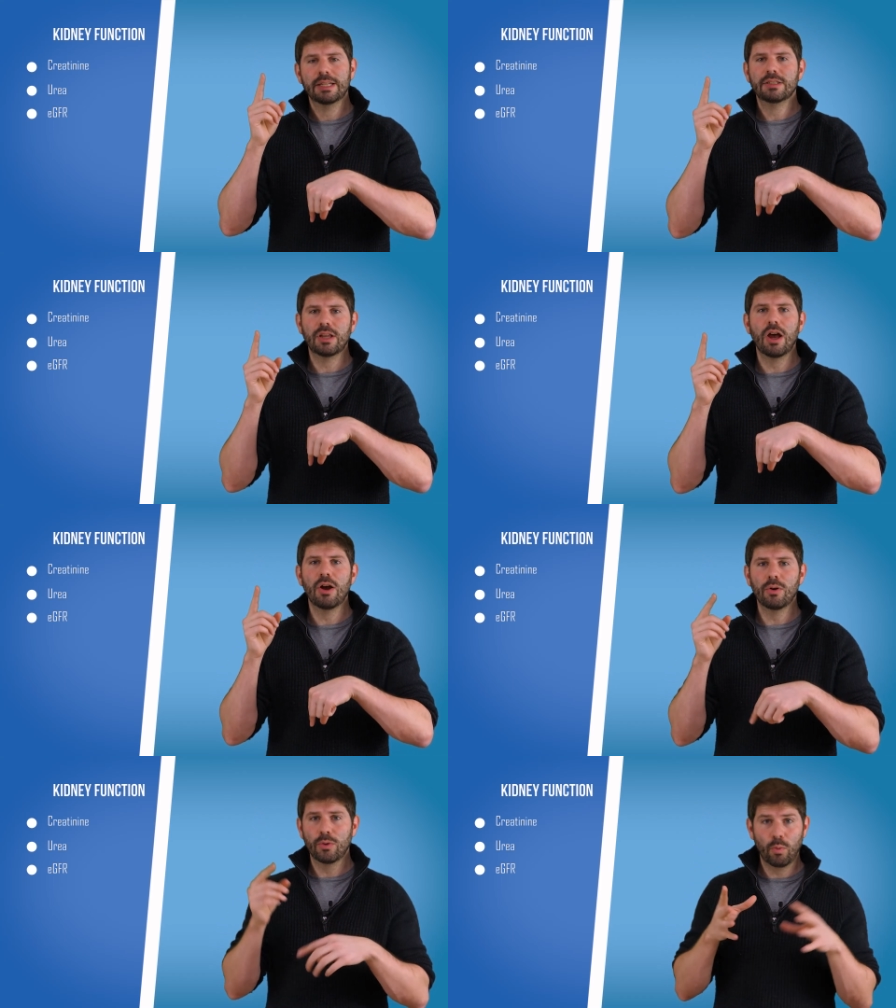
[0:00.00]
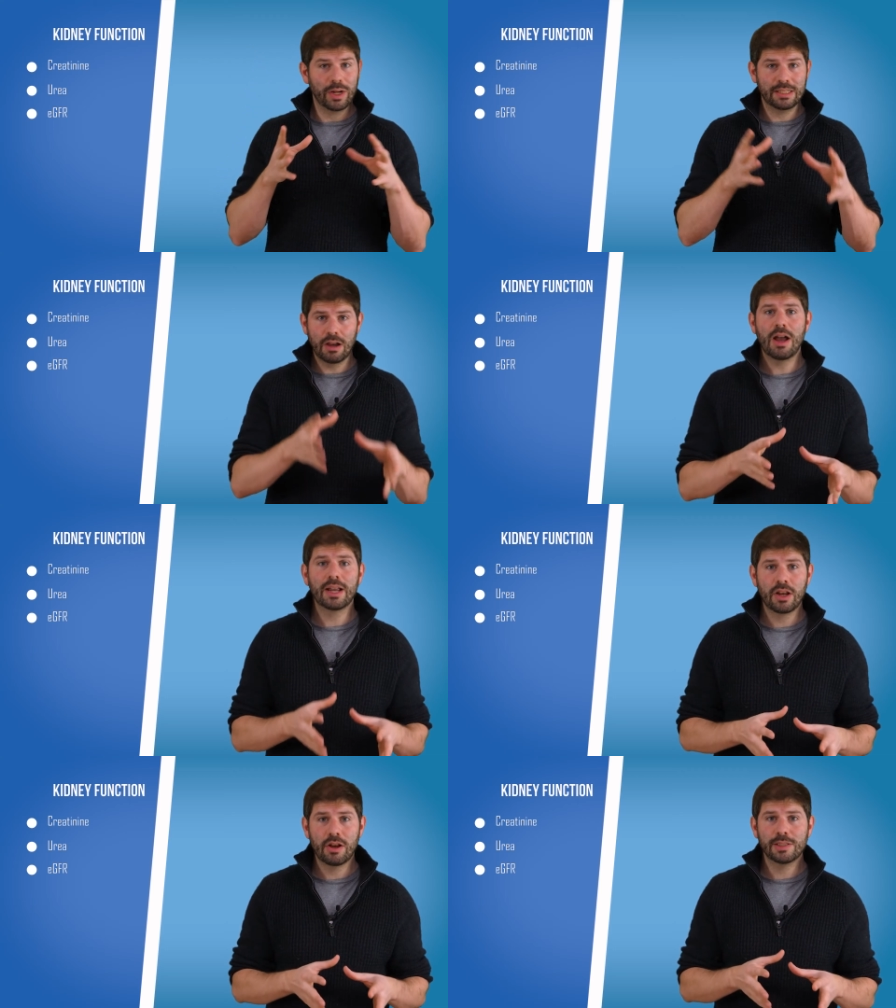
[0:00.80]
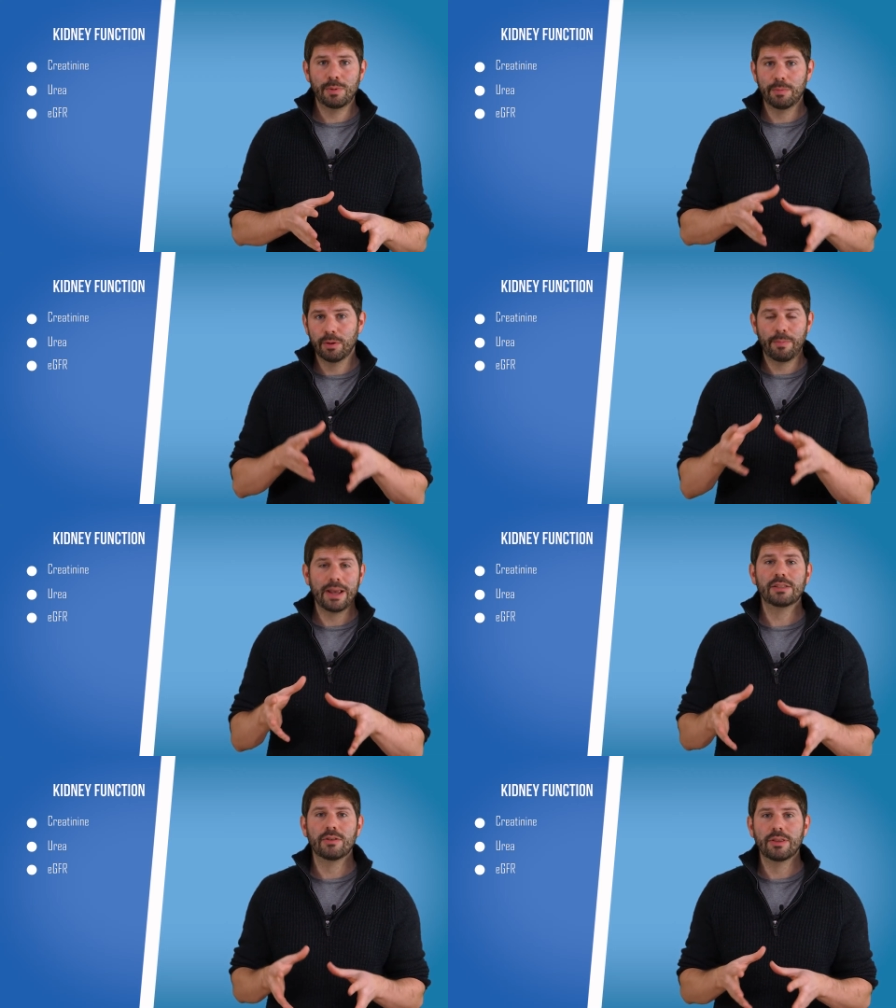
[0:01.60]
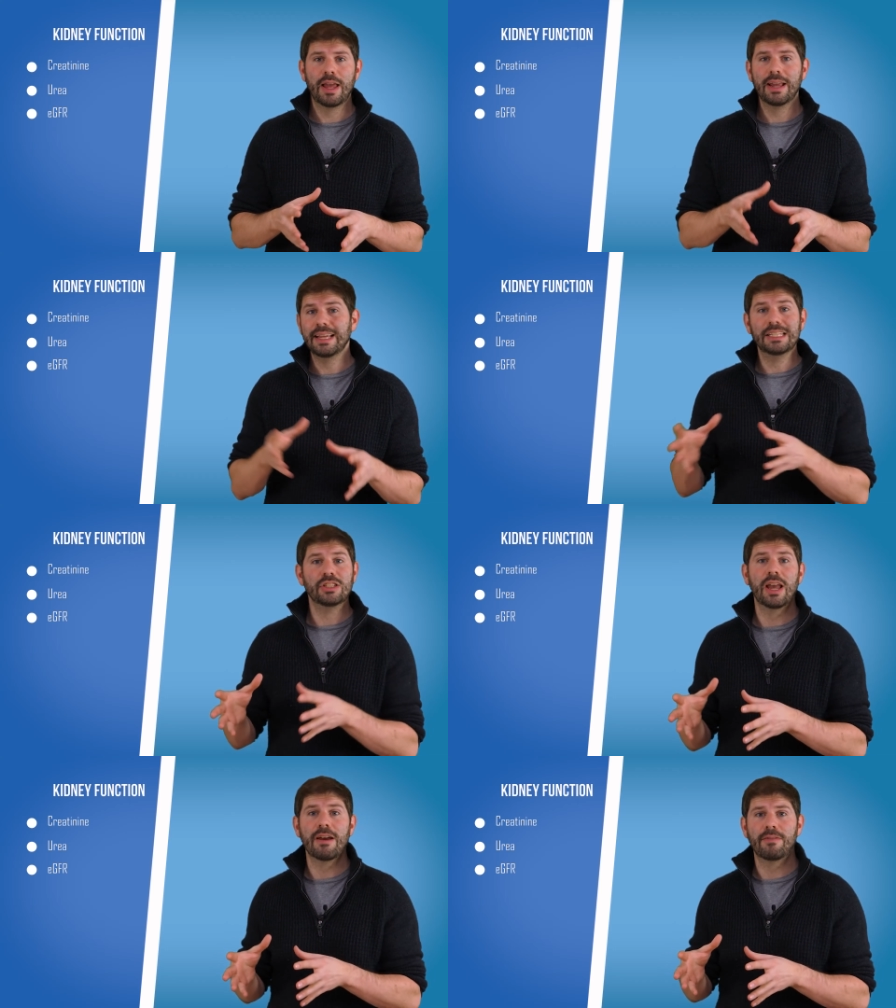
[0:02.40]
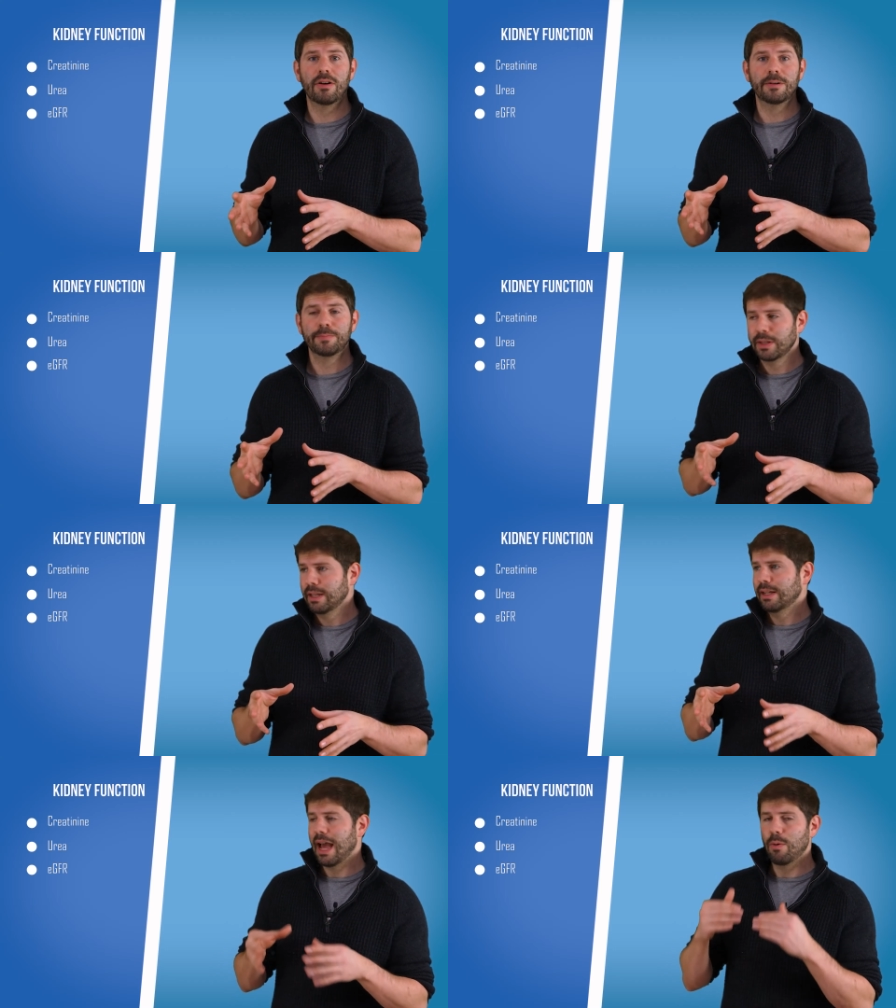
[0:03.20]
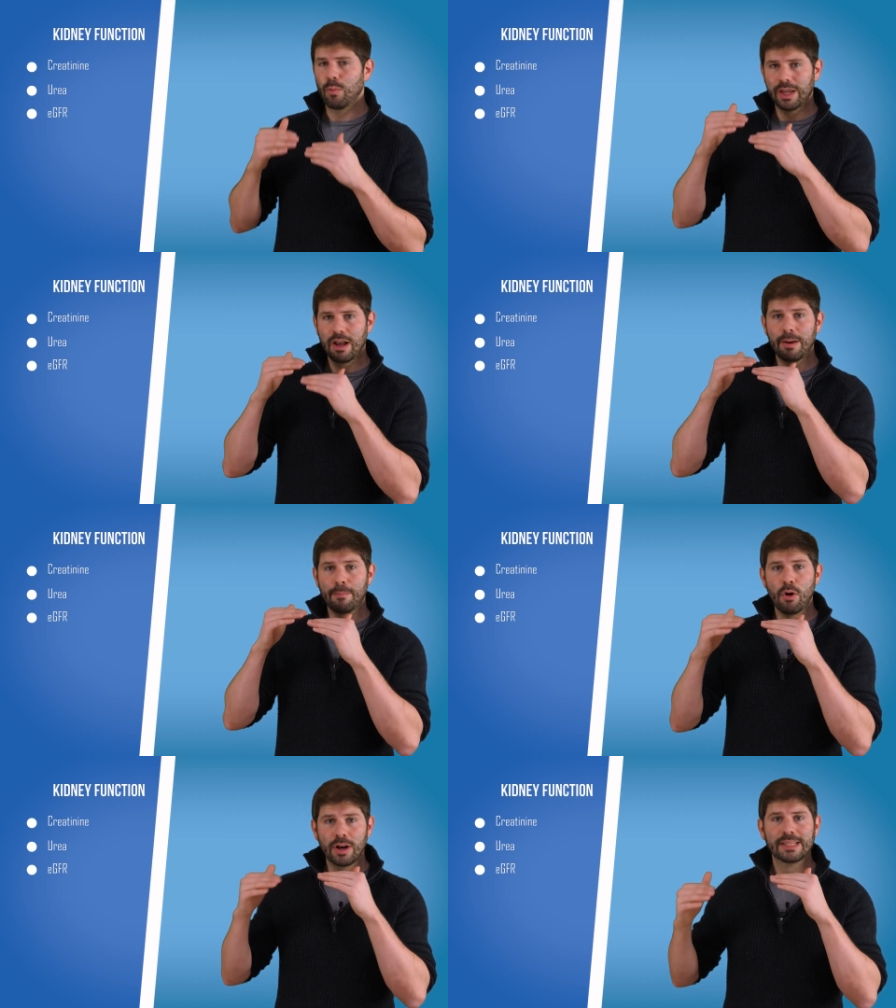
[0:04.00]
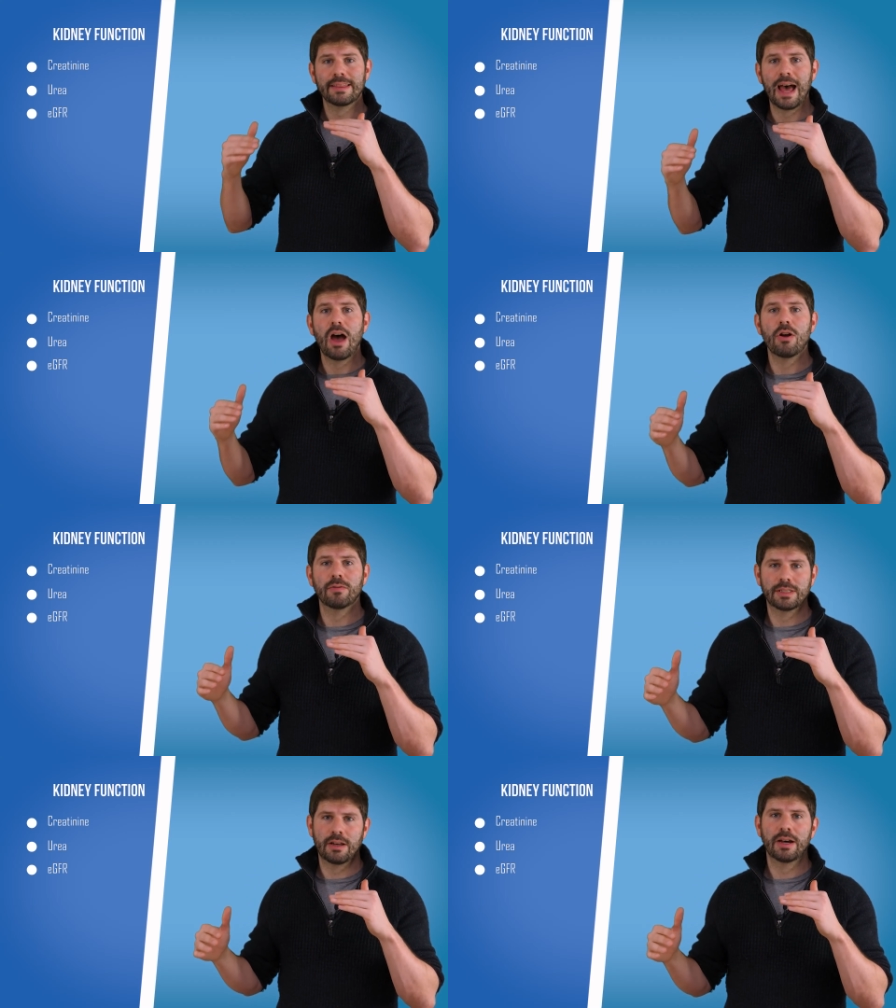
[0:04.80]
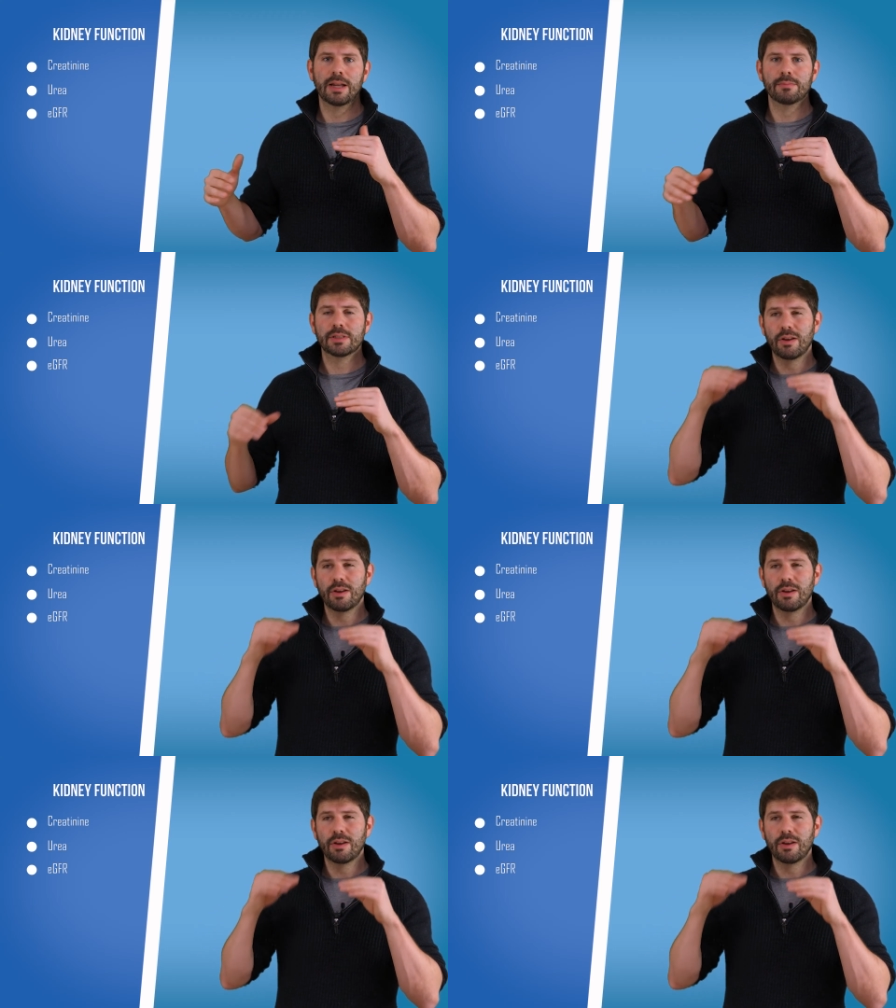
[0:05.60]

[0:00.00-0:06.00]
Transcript: So we diagnose people based on their eGFR, and we kind of monitor that over time.